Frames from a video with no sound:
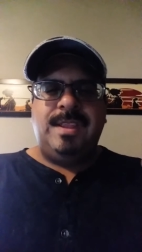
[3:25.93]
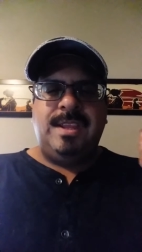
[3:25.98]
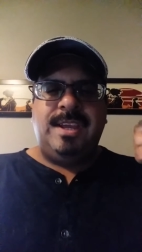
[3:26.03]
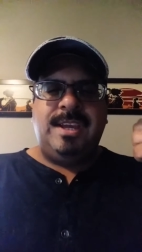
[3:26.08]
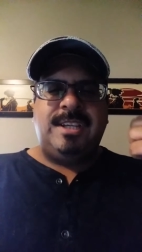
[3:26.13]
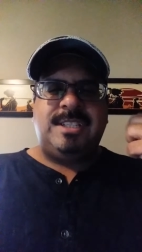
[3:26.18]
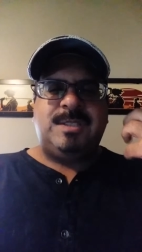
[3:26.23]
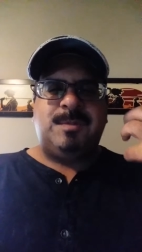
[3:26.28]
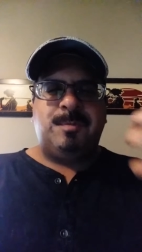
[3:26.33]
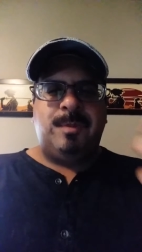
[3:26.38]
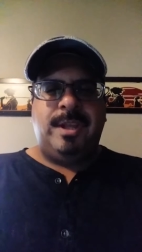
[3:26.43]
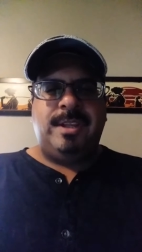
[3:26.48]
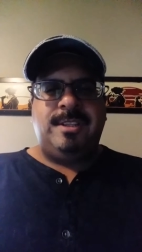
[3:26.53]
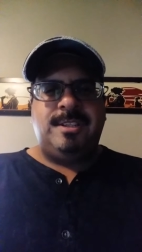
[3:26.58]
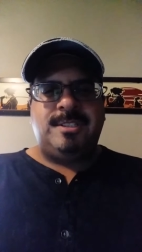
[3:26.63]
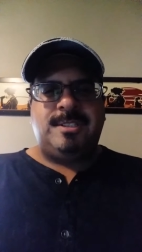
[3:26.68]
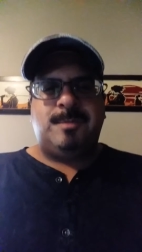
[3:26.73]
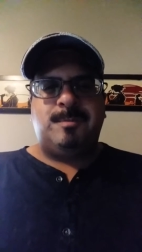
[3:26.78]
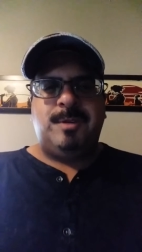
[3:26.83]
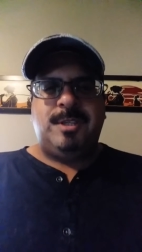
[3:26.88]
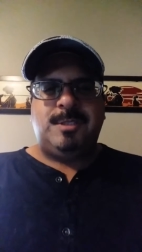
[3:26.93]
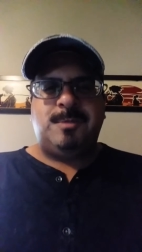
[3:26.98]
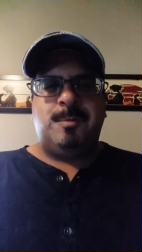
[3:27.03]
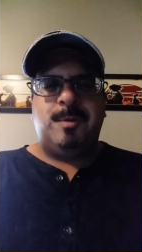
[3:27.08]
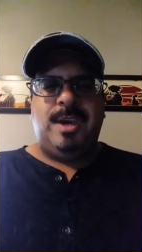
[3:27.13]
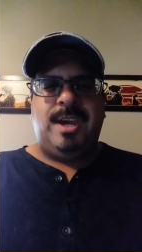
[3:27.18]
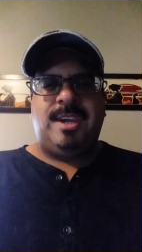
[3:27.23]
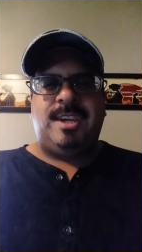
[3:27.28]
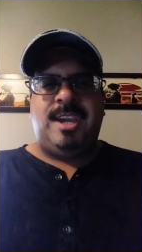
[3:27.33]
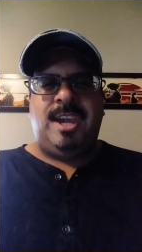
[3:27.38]
explain this the best
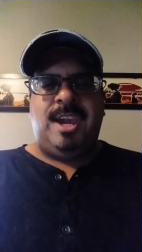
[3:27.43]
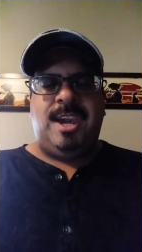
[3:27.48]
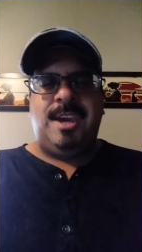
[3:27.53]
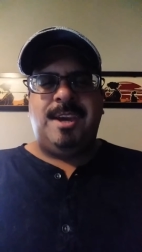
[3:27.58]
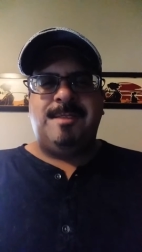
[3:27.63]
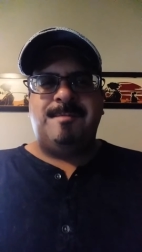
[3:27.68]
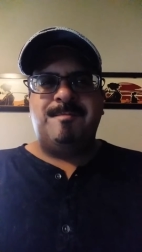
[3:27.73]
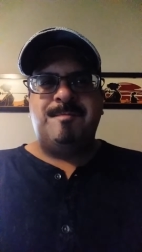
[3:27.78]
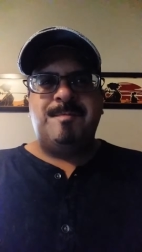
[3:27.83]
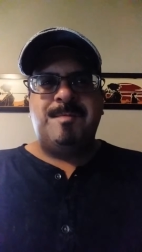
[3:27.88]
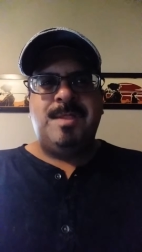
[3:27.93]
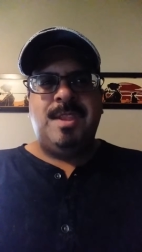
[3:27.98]
way I can.